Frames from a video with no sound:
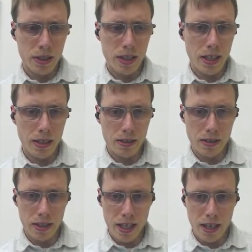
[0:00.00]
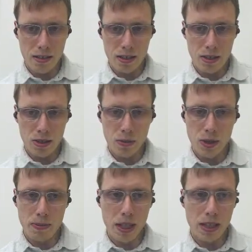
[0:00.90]
that, yeah, it looks
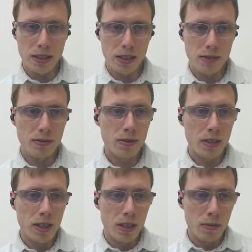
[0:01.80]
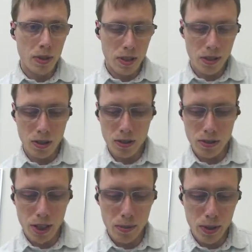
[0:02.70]
pretty positive. But then also
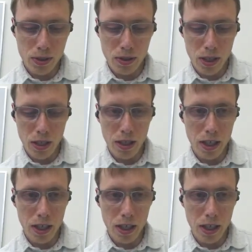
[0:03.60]
temperature on